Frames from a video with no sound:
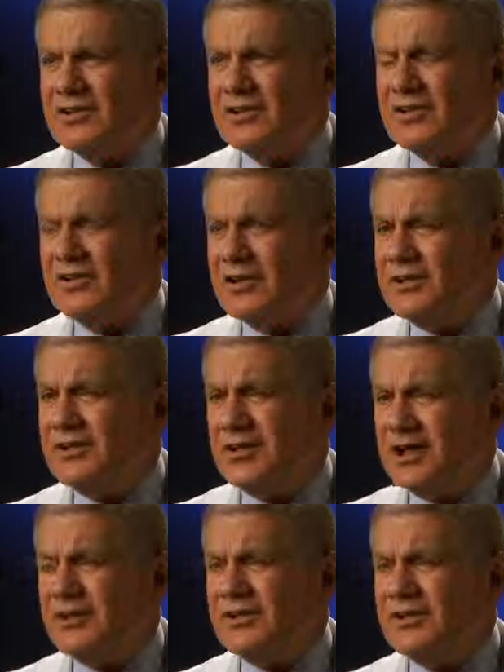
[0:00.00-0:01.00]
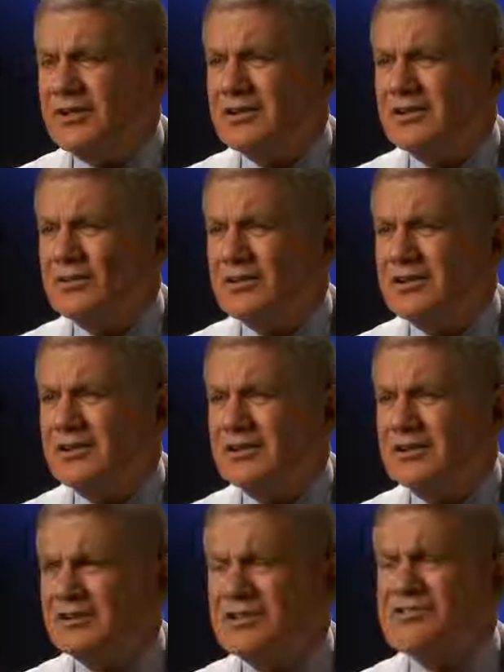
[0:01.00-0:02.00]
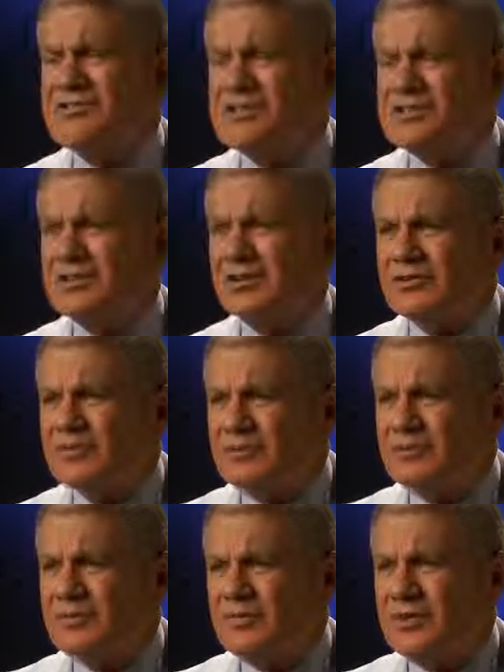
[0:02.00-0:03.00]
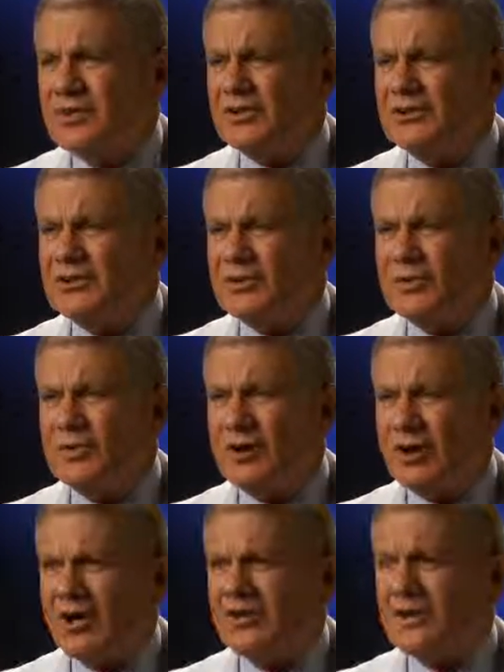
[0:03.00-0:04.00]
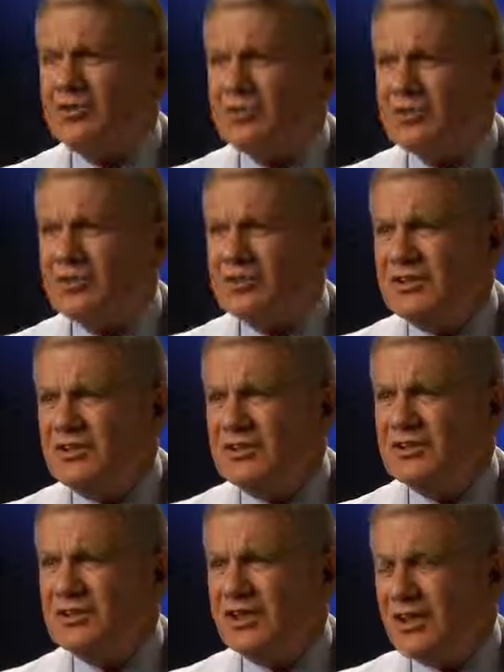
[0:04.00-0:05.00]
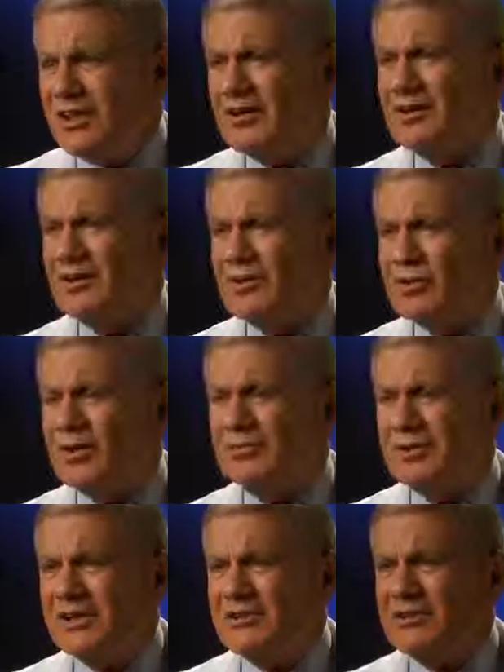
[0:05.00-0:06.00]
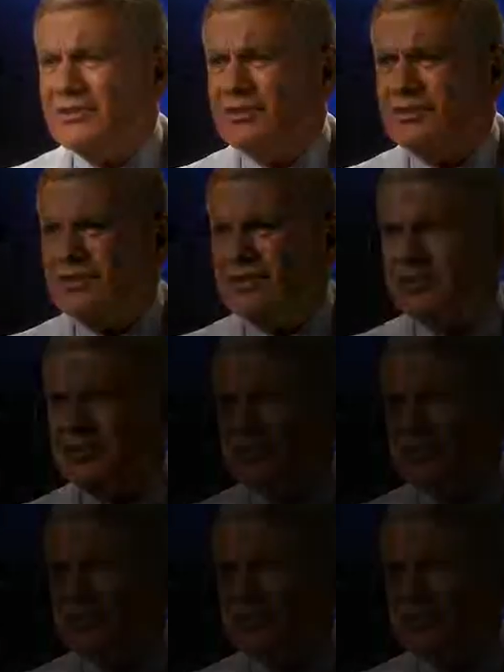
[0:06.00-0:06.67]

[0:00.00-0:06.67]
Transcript: and I think it really lends itself, to our expertise and what makes us unique.